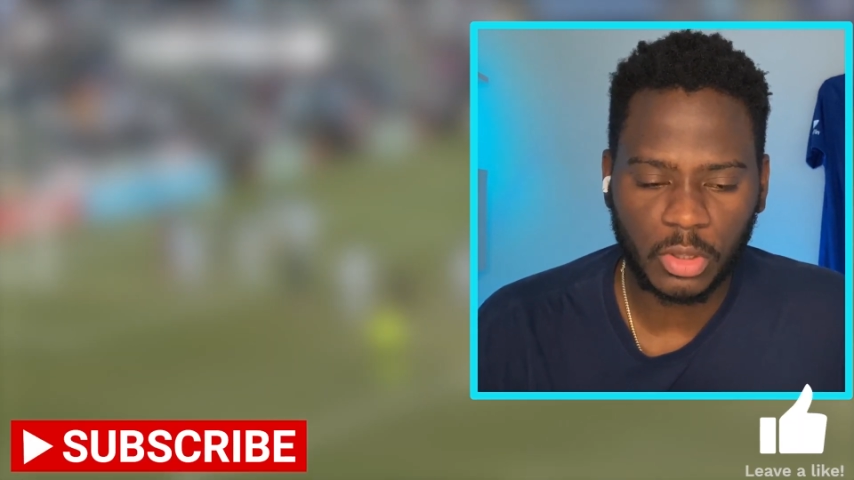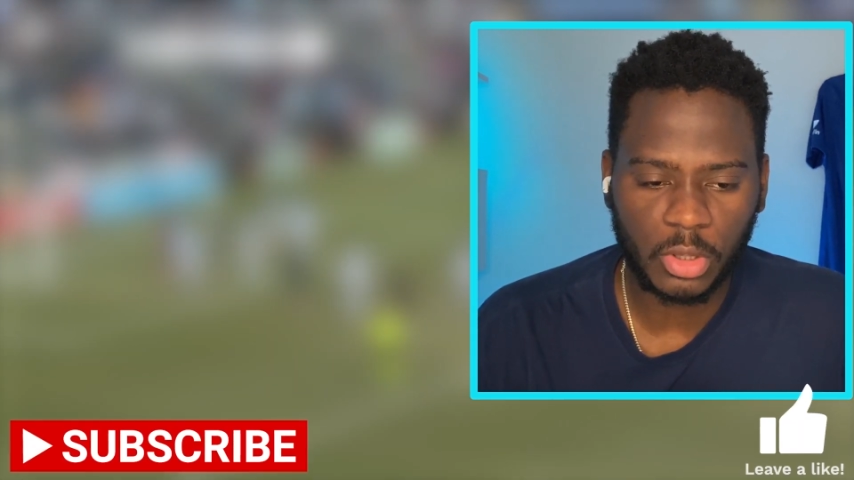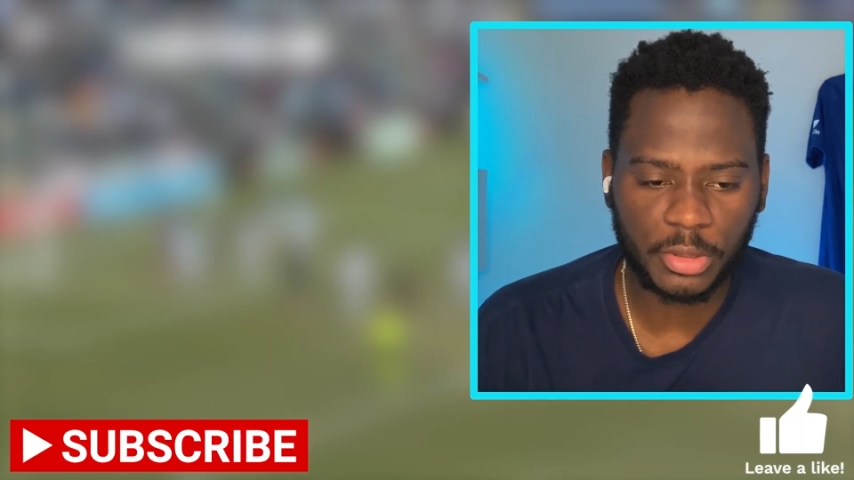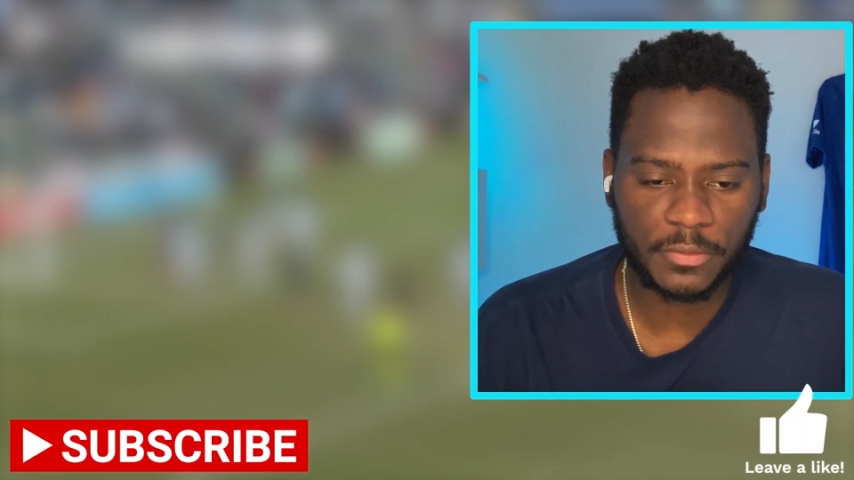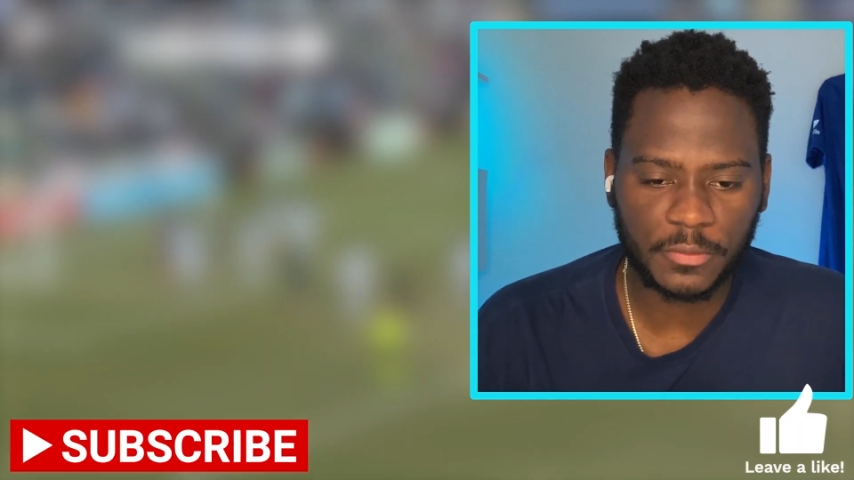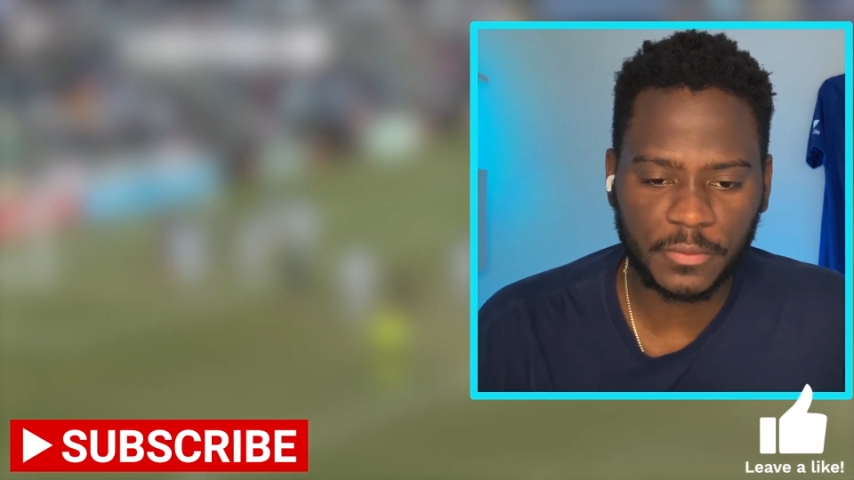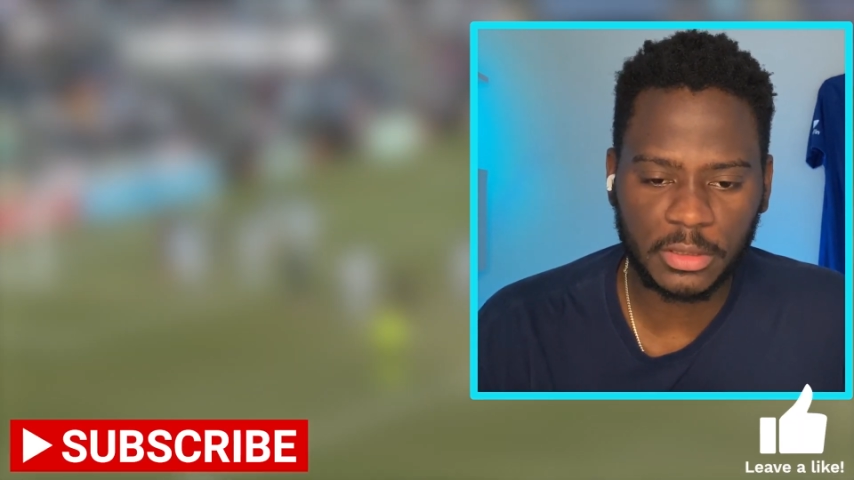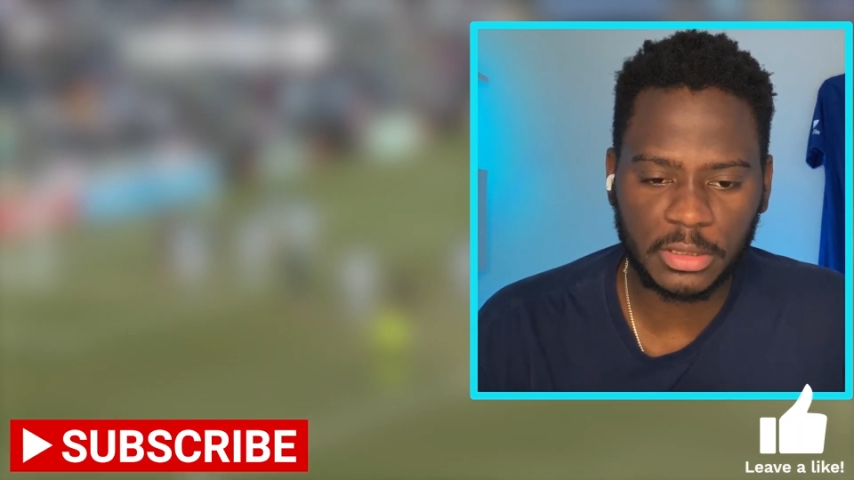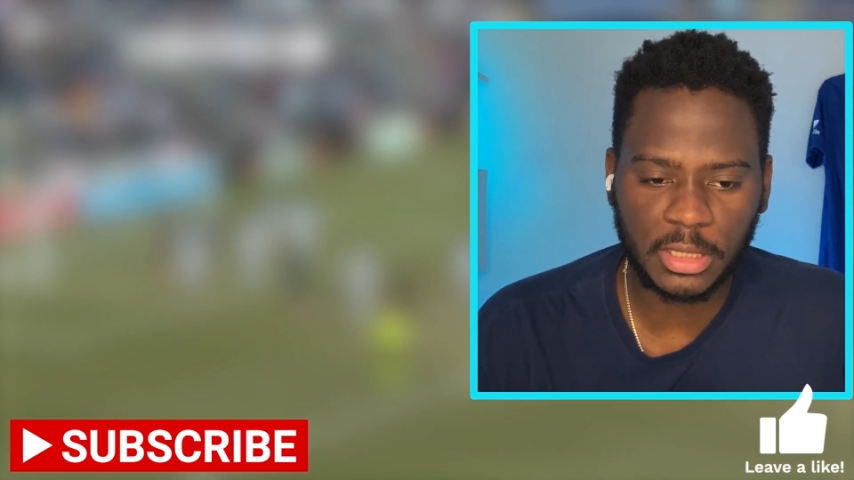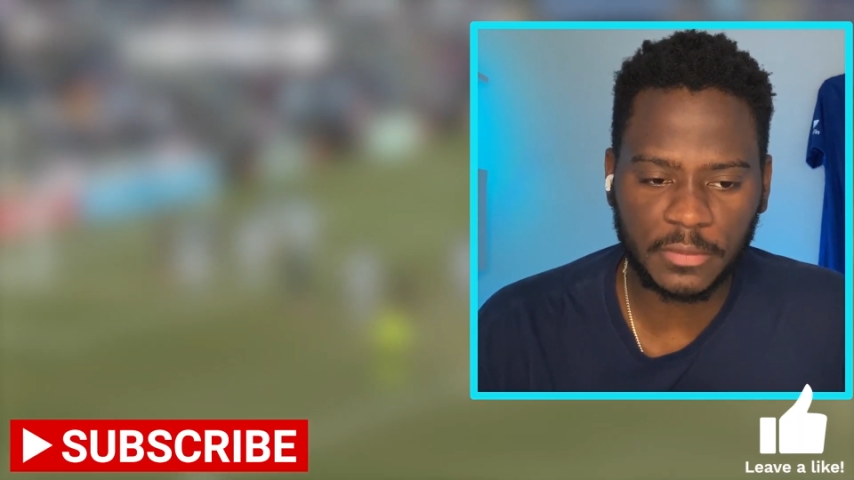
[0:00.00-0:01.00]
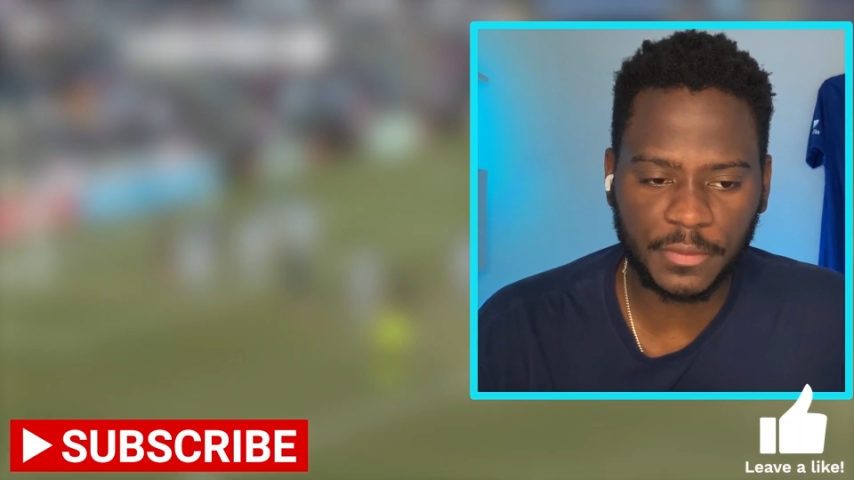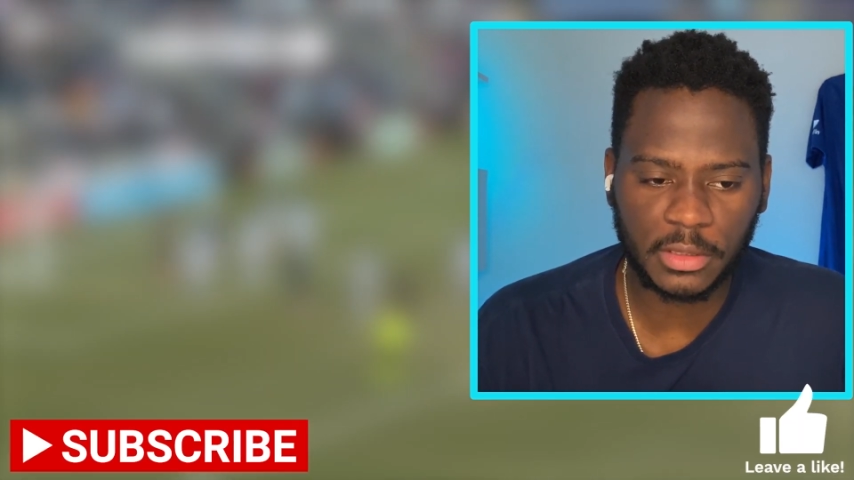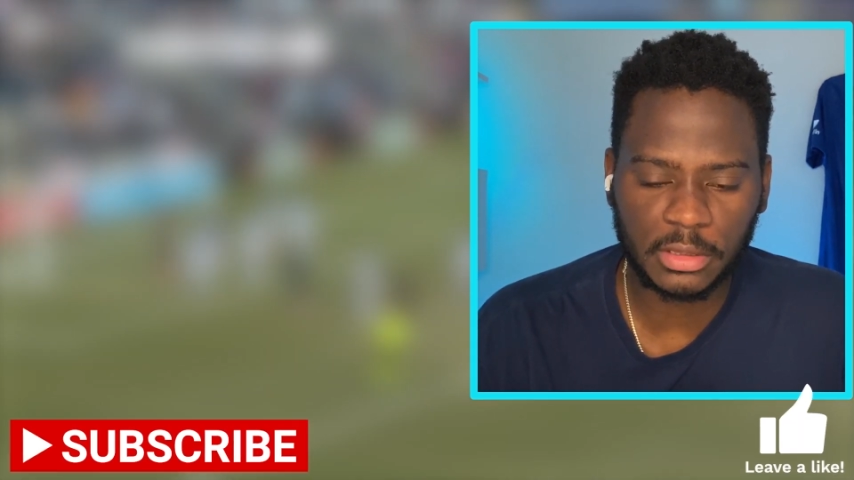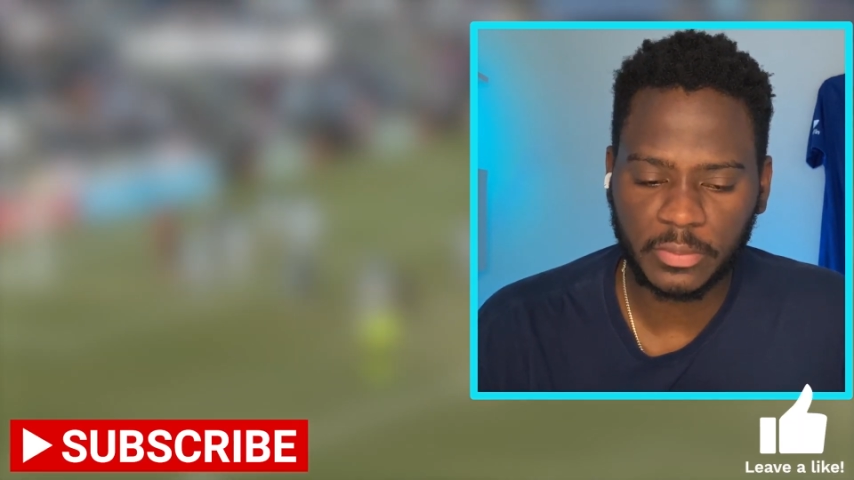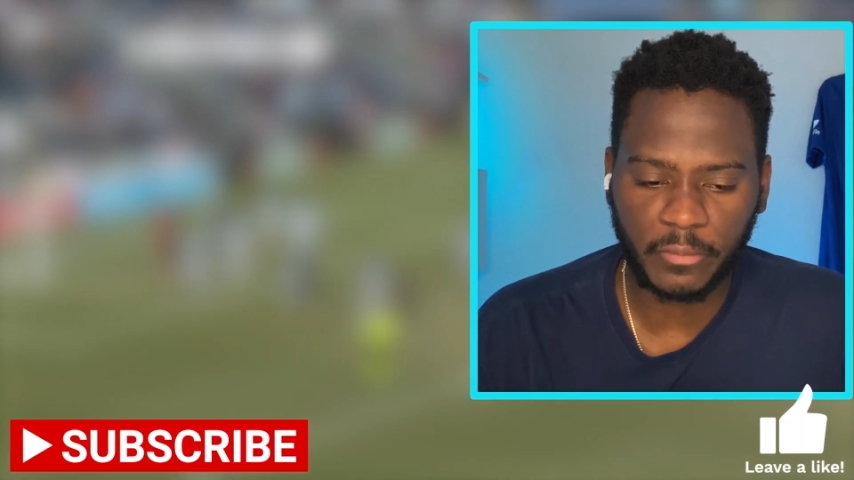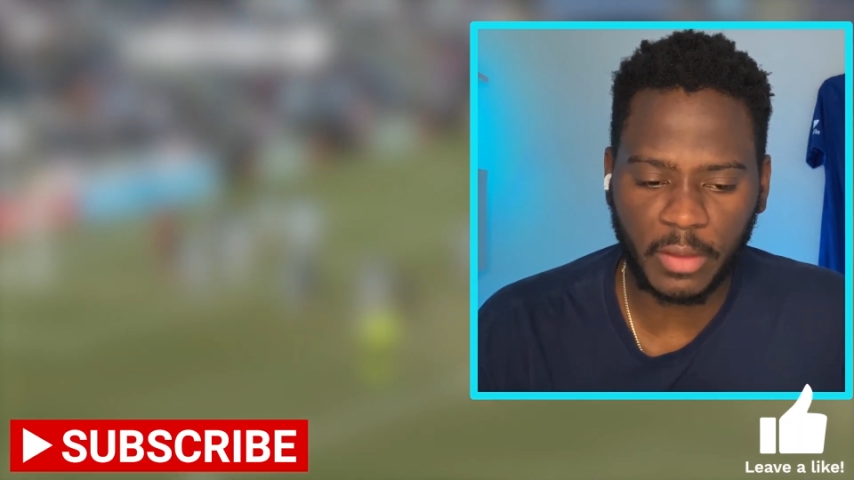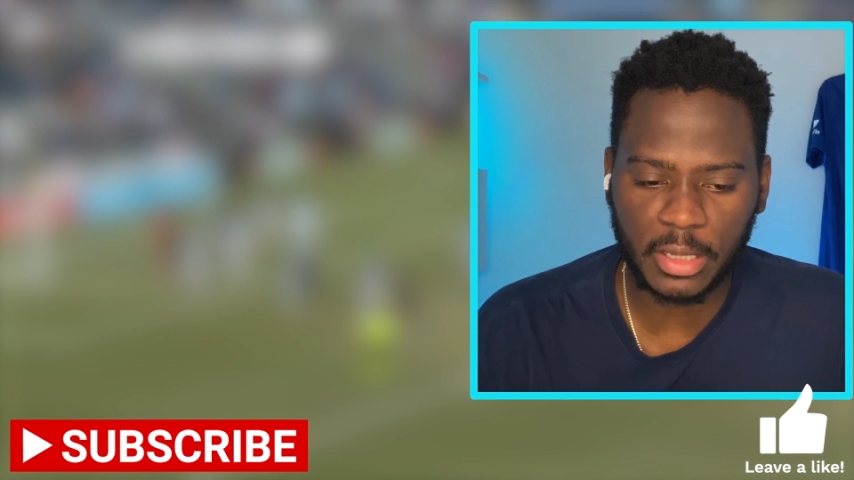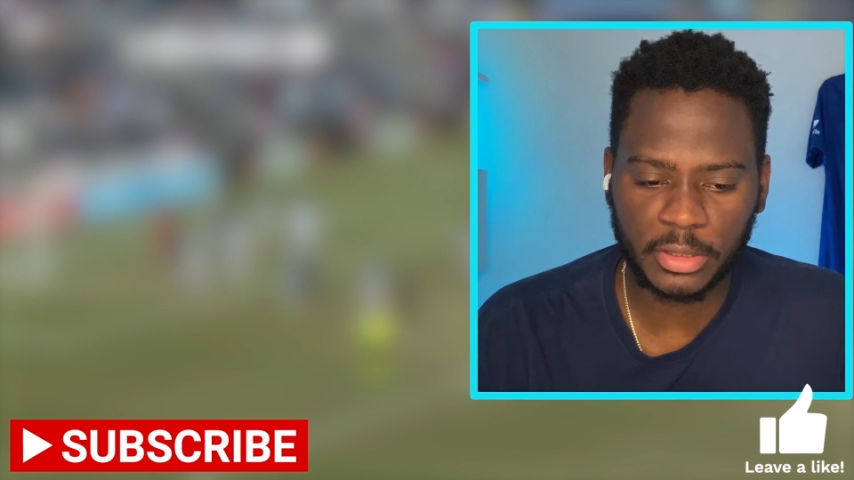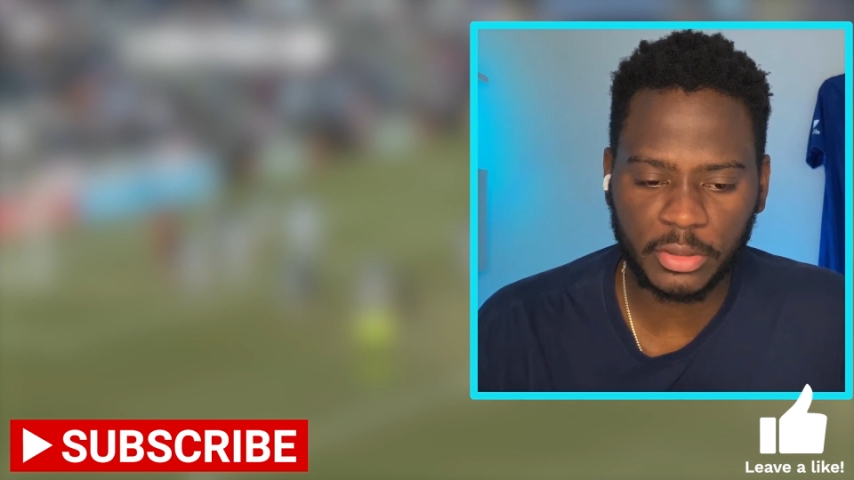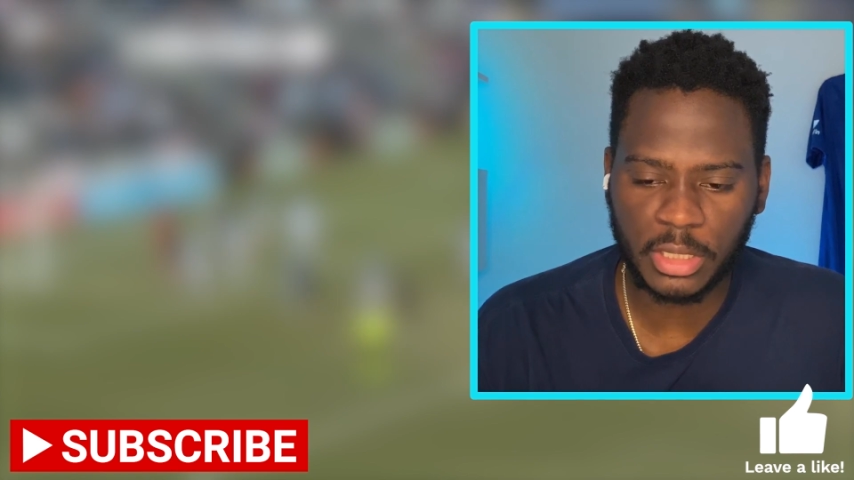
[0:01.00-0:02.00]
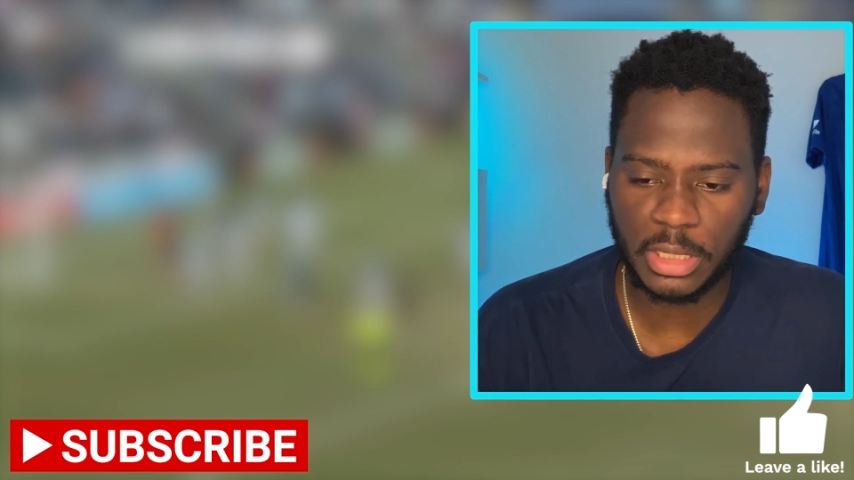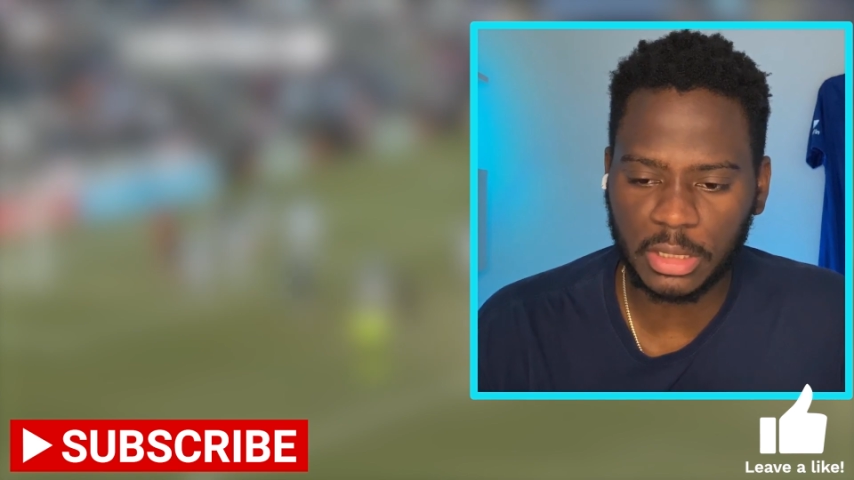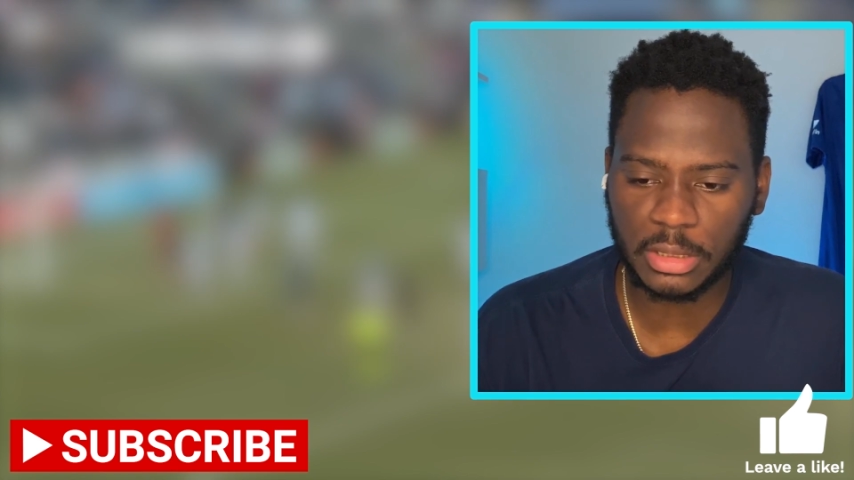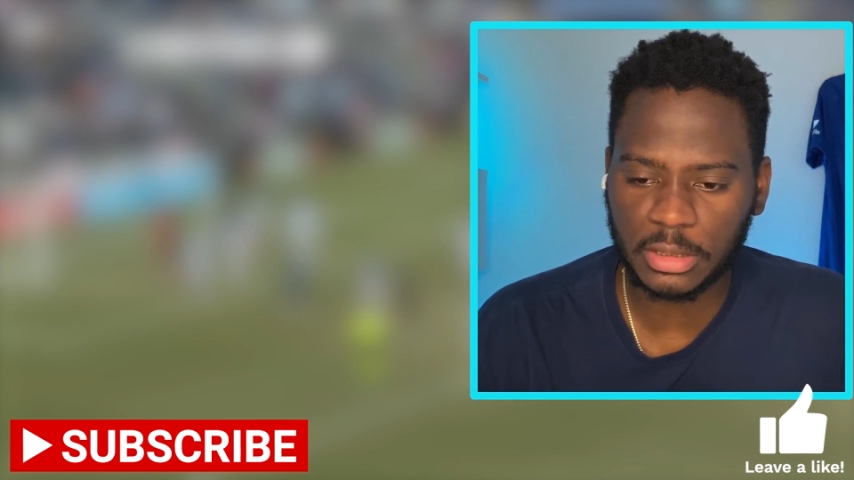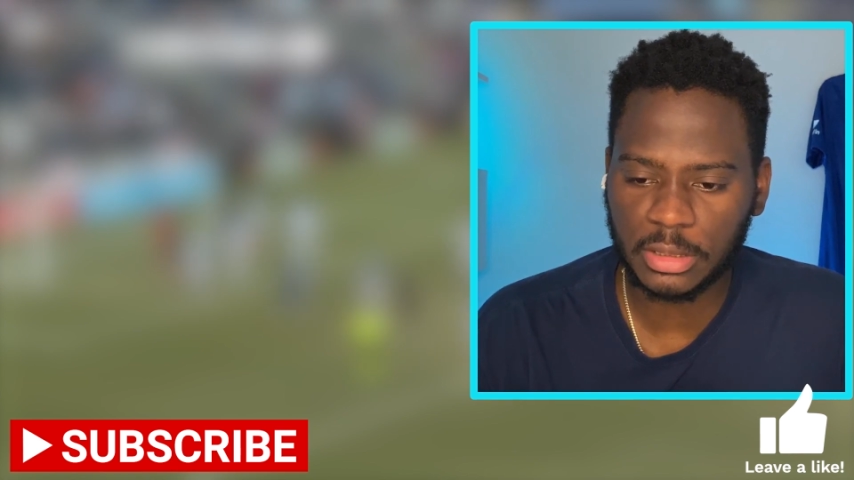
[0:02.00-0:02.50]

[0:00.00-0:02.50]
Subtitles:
Corner for Philadelphia. Wagner on it.